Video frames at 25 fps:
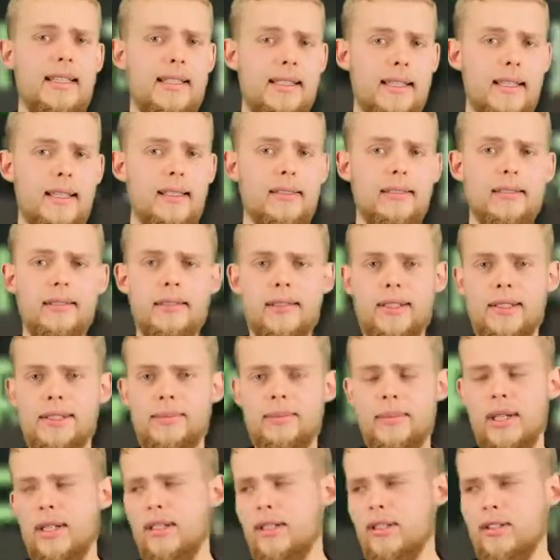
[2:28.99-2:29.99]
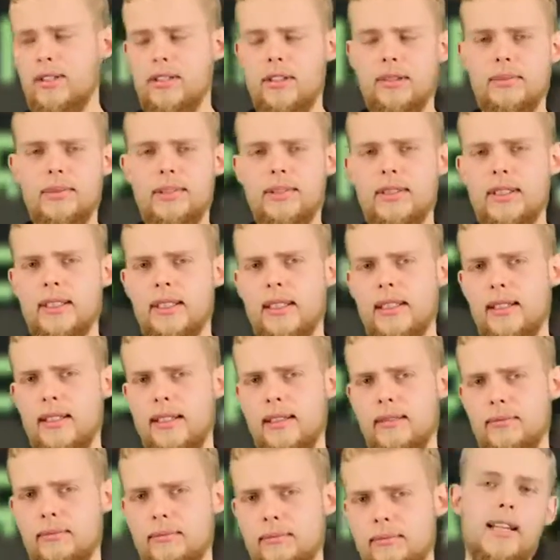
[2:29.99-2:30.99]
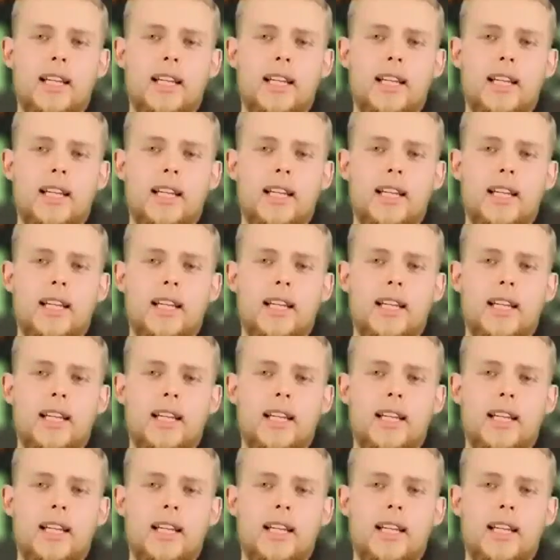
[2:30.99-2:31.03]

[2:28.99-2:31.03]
Ziggles. I'm going to stop doing that now.